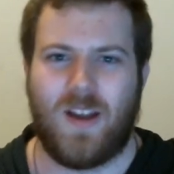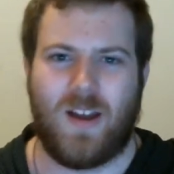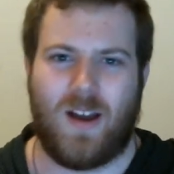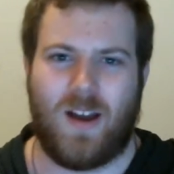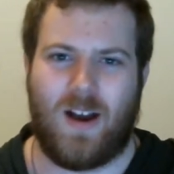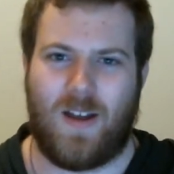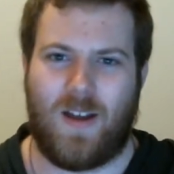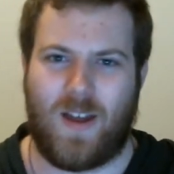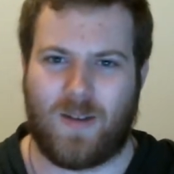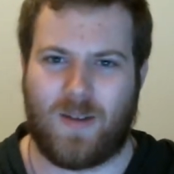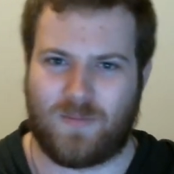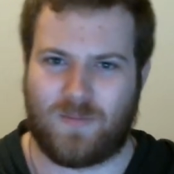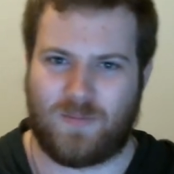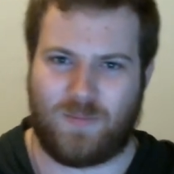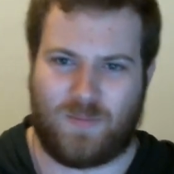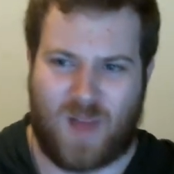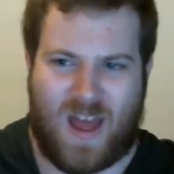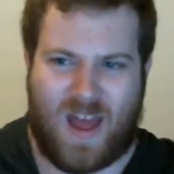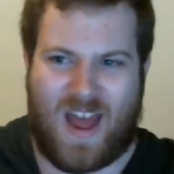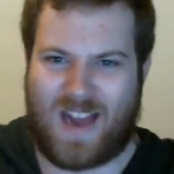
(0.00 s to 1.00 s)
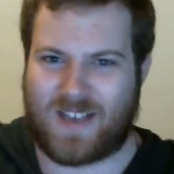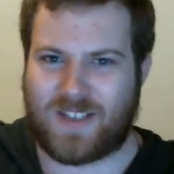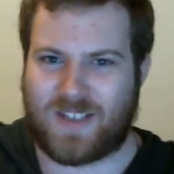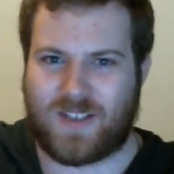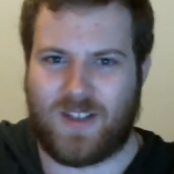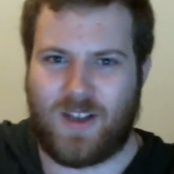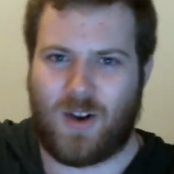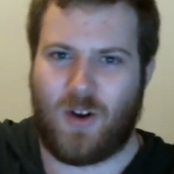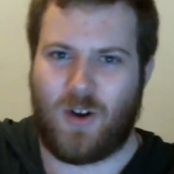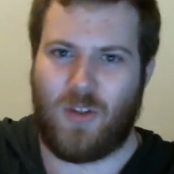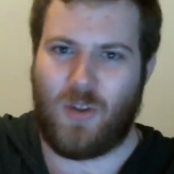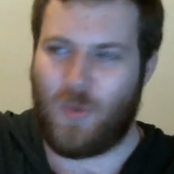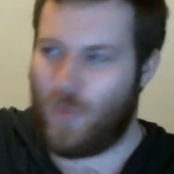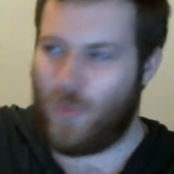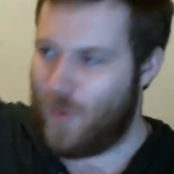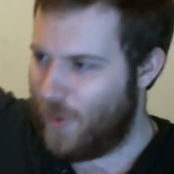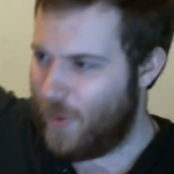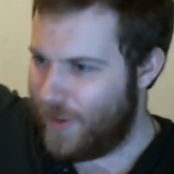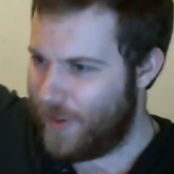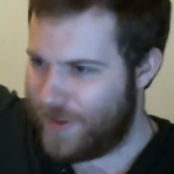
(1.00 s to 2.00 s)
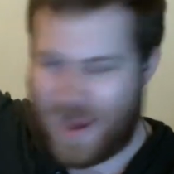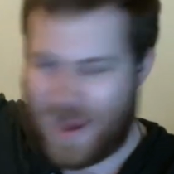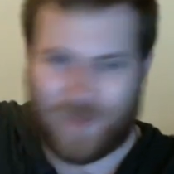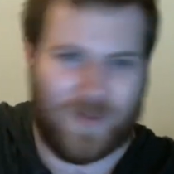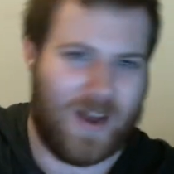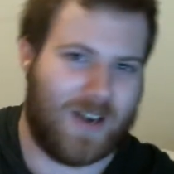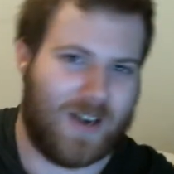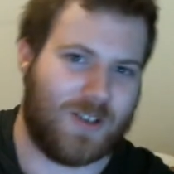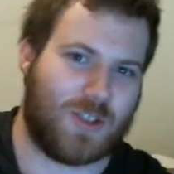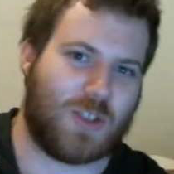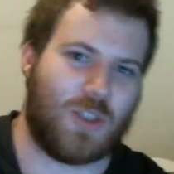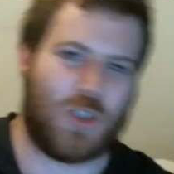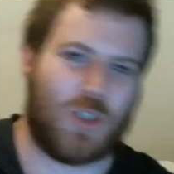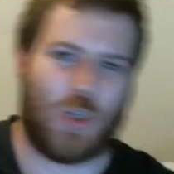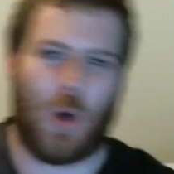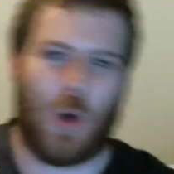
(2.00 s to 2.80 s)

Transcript: That axe thing on the wall that came down and just chopped